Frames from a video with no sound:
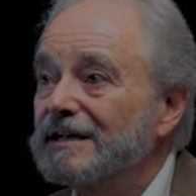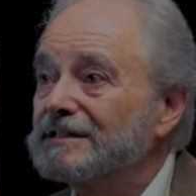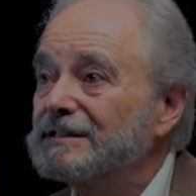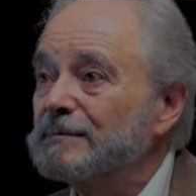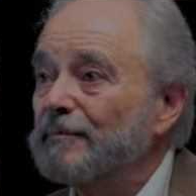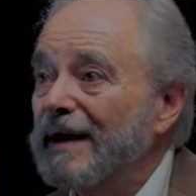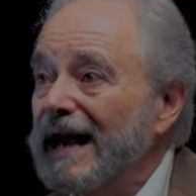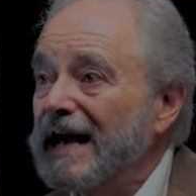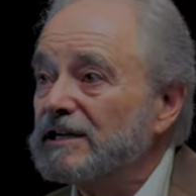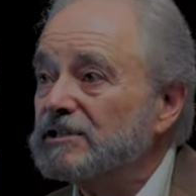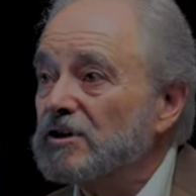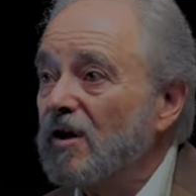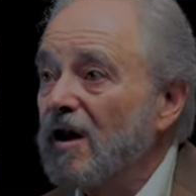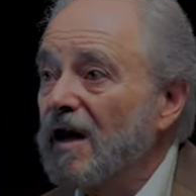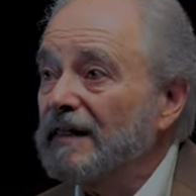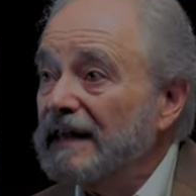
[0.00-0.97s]
to pass
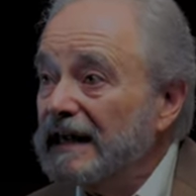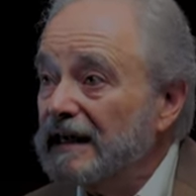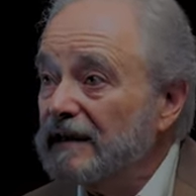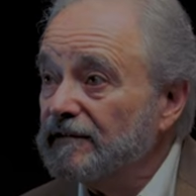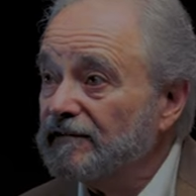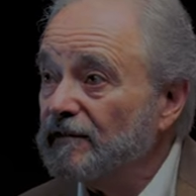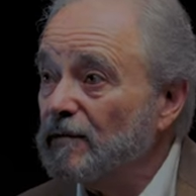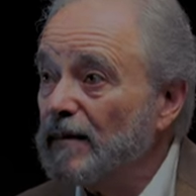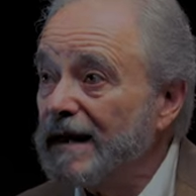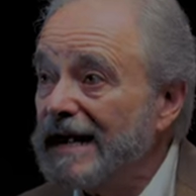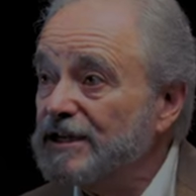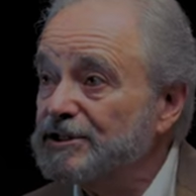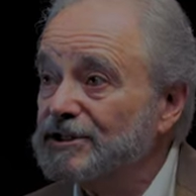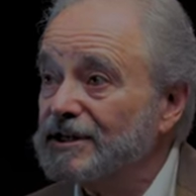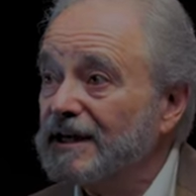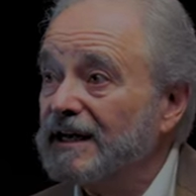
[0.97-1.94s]
on the
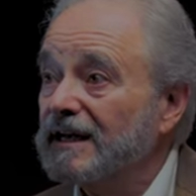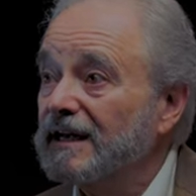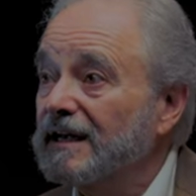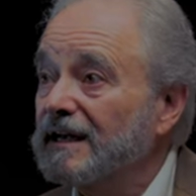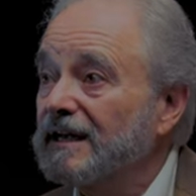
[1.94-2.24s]
information